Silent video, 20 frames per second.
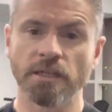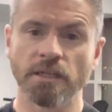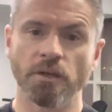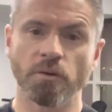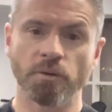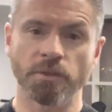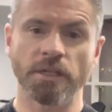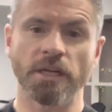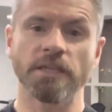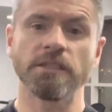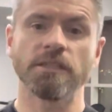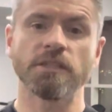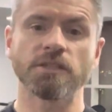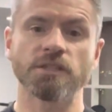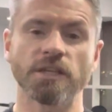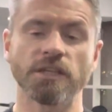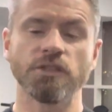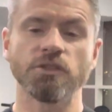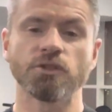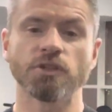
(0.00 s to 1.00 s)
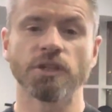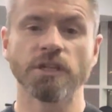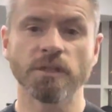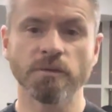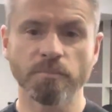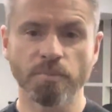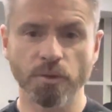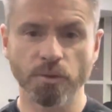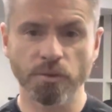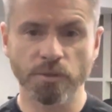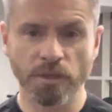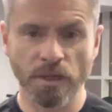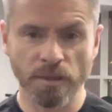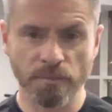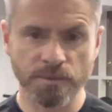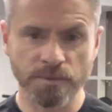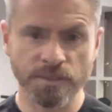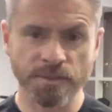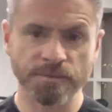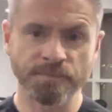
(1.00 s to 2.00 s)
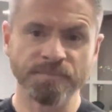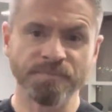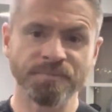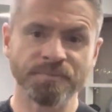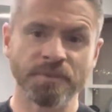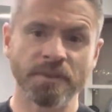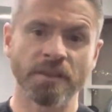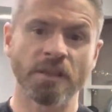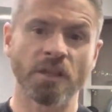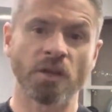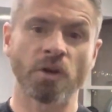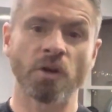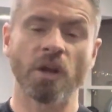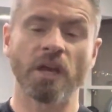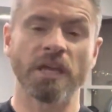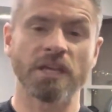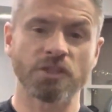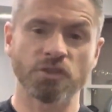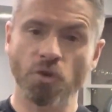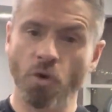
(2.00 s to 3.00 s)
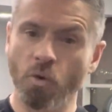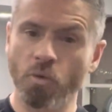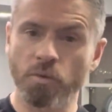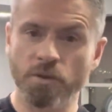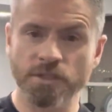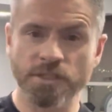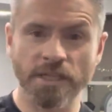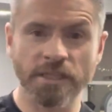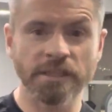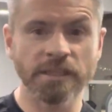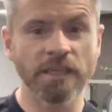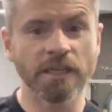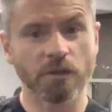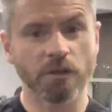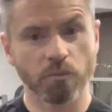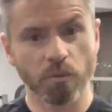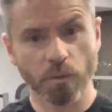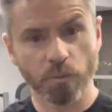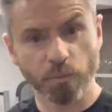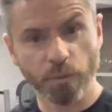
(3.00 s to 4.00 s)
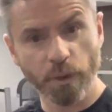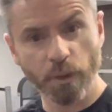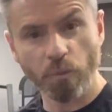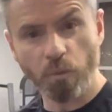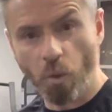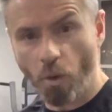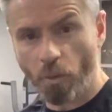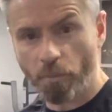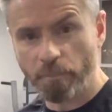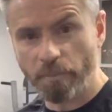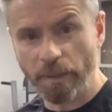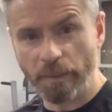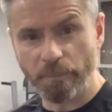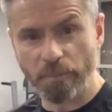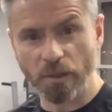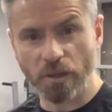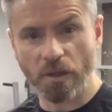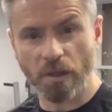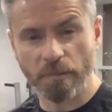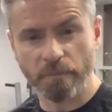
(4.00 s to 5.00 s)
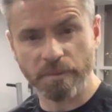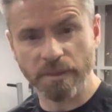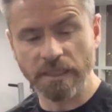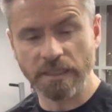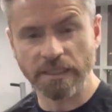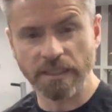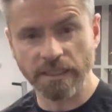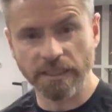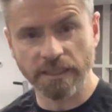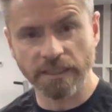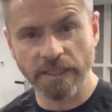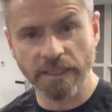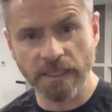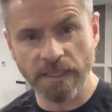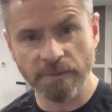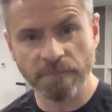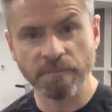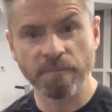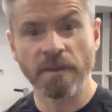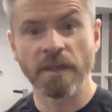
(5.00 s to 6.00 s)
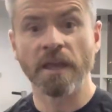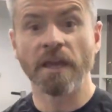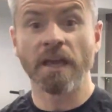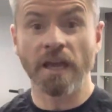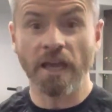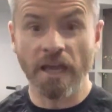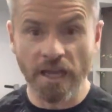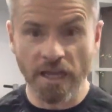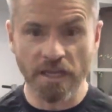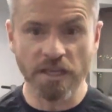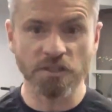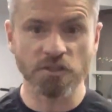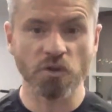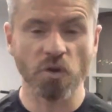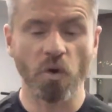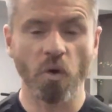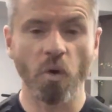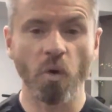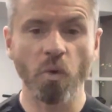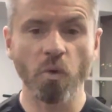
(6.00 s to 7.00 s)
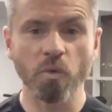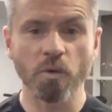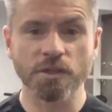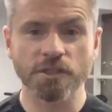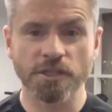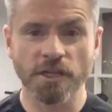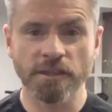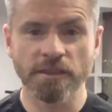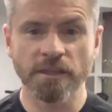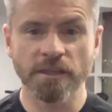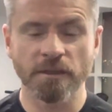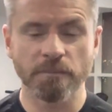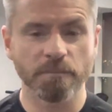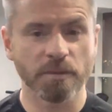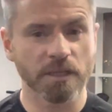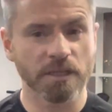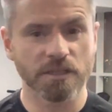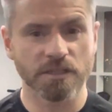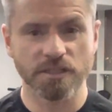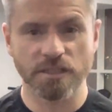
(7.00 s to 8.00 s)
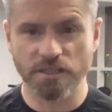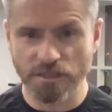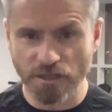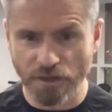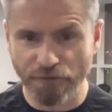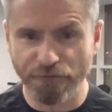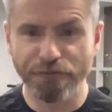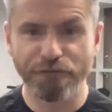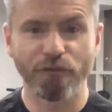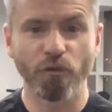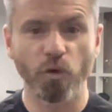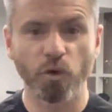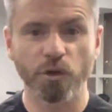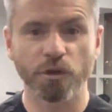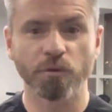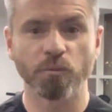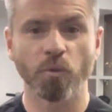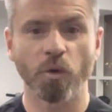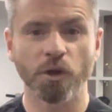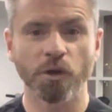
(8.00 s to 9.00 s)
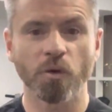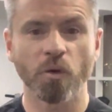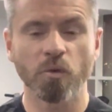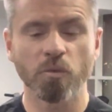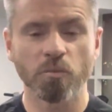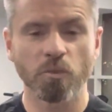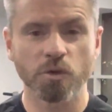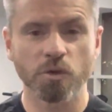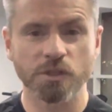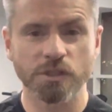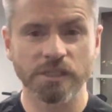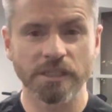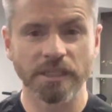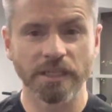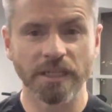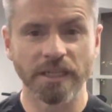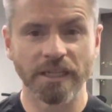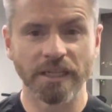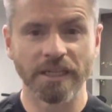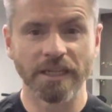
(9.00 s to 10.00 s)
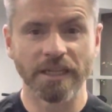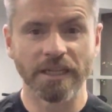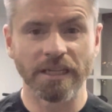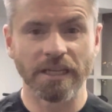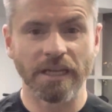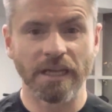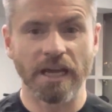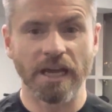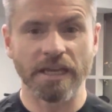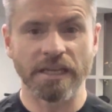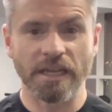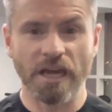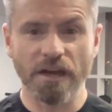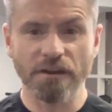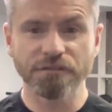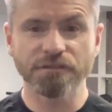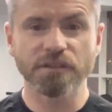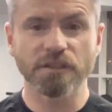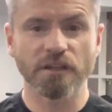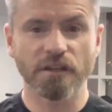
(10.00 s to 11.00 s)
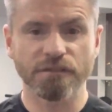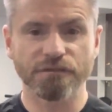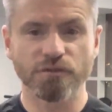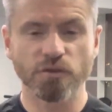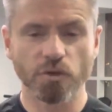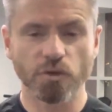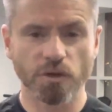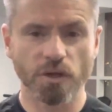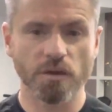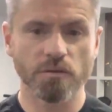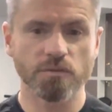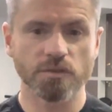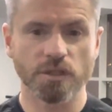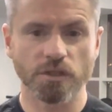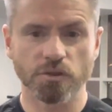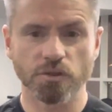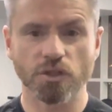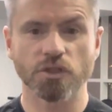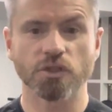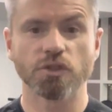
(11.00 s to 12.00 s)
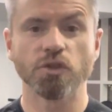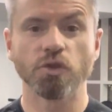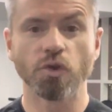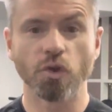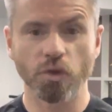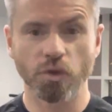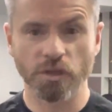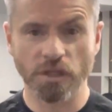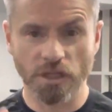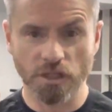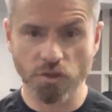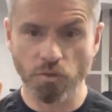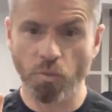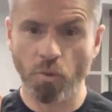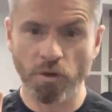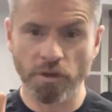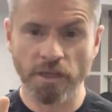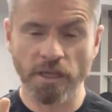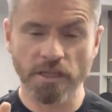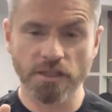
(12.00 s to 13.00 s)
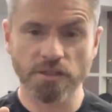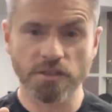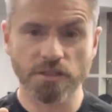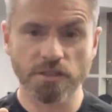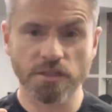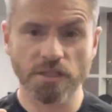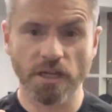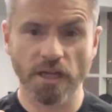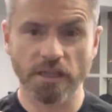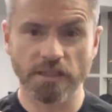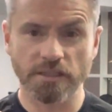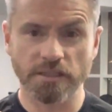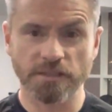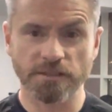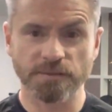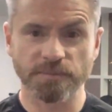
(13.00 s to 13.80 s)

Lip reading: when I design training programs, it's always in there. When we warm people up here at Elite, it is always in there because it's a 4-in-1 almost. And after a few rounds of just doing this one exercise,